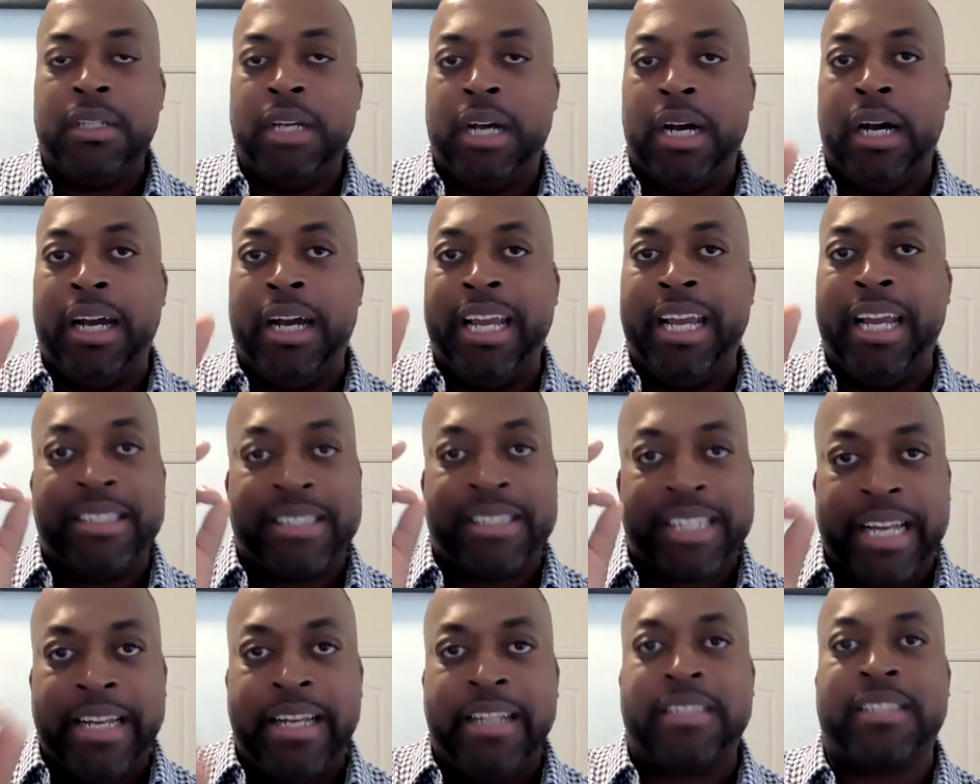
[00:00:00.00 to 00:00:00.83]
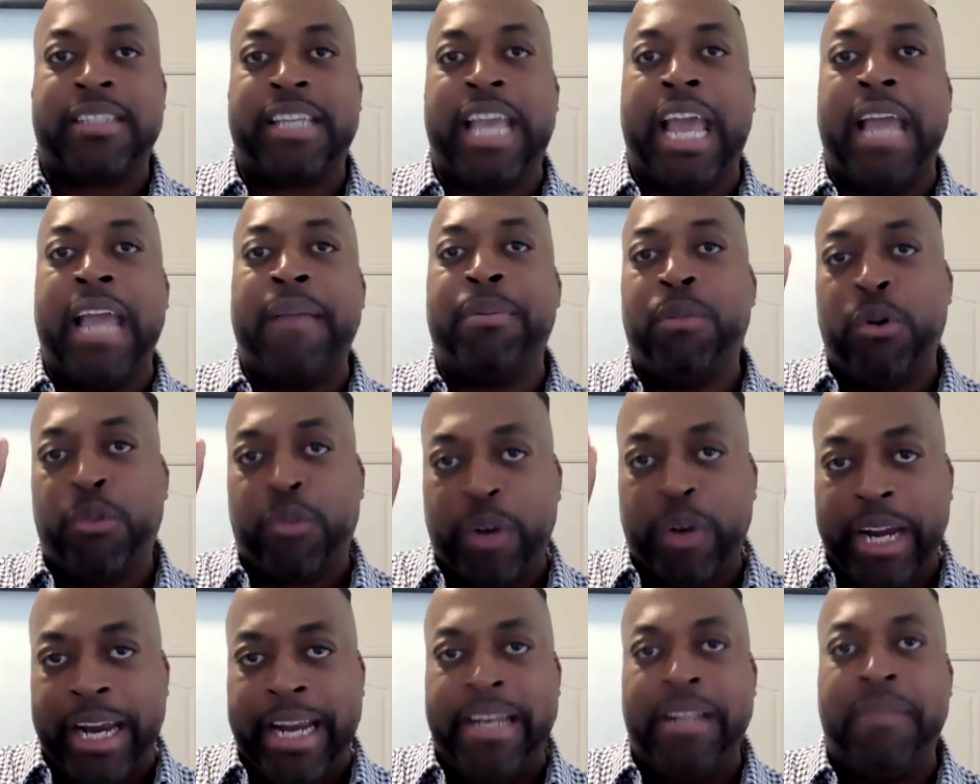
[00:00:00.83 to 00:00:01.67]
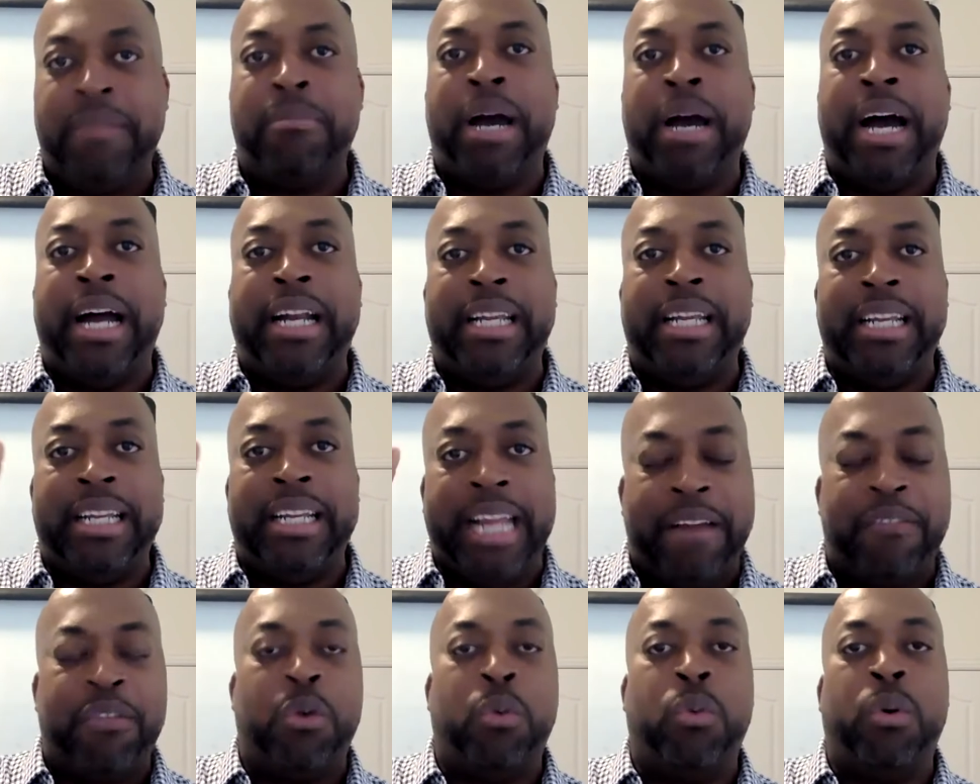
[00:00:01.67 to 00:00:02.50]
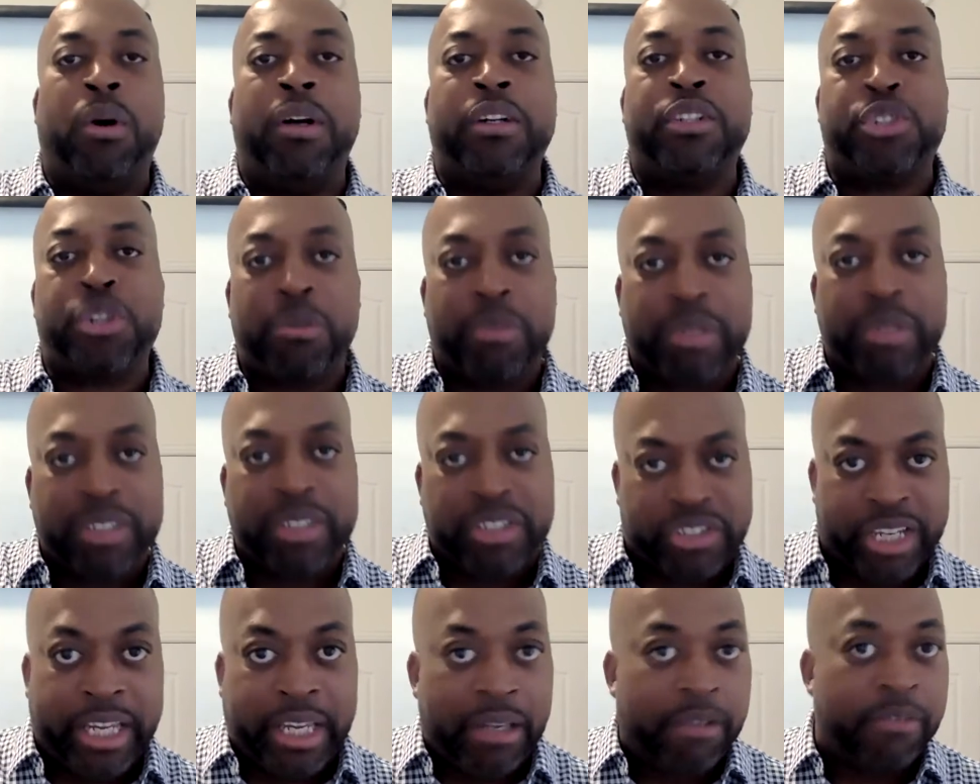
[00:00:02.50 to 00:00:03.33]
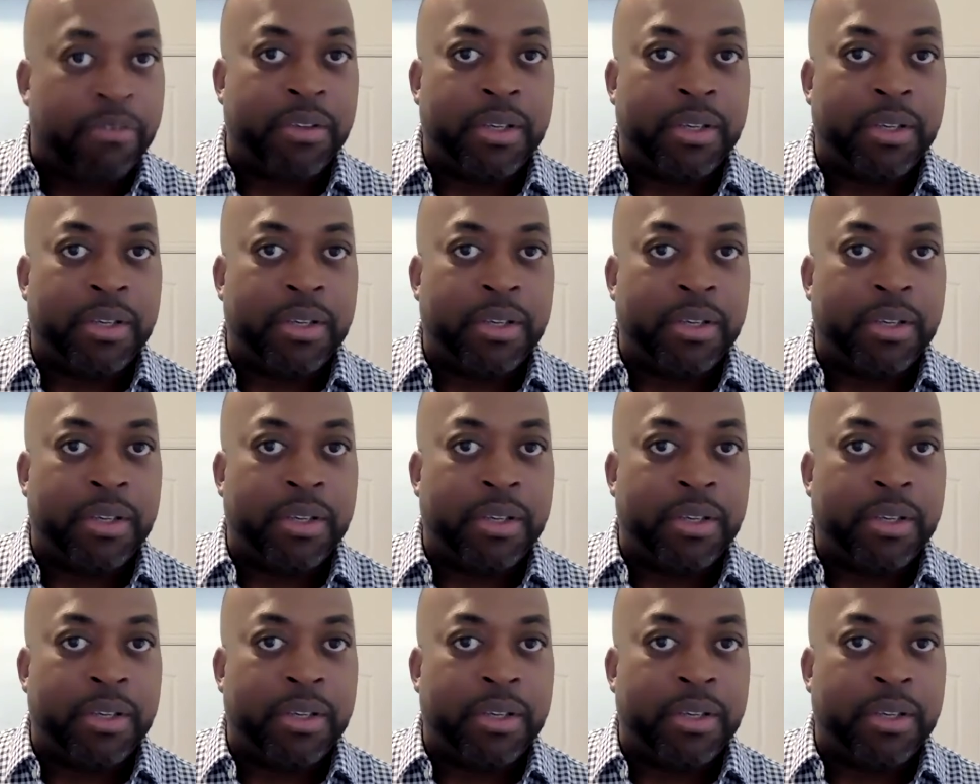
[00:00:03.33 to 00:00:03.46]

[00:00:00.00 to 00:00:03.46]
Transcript: uh, it's inescapable for anybody and everyone to receive.